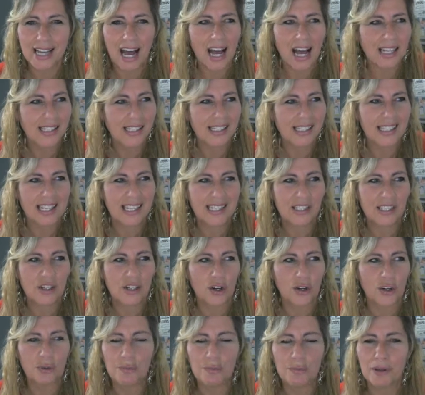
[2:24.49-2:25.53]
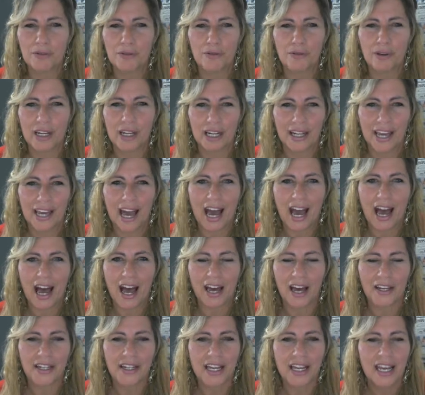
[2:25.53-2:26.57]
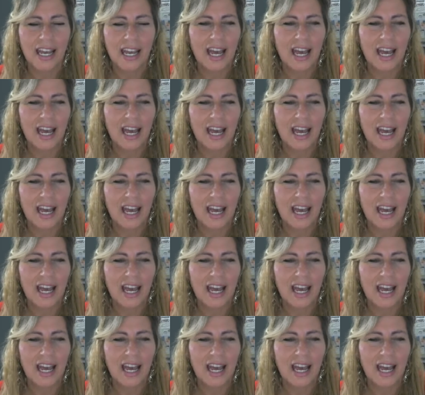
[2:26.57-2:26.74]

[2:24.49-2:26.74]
cards, that's going to be really hard.